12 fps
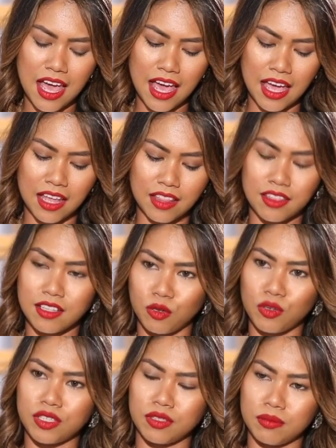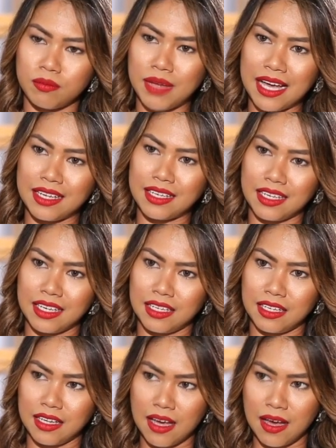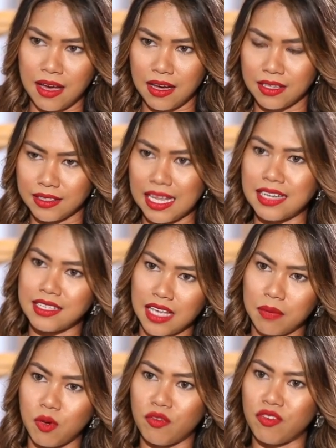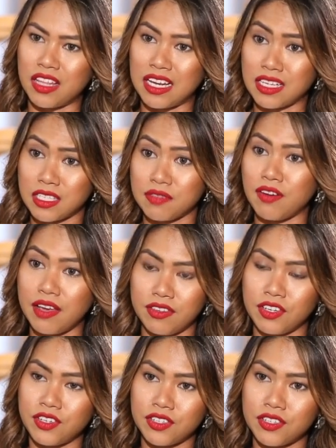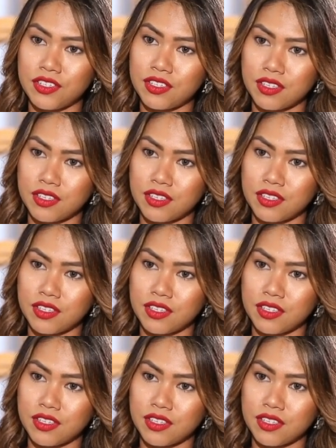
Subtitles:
and the local banking landscape over the next 5 years?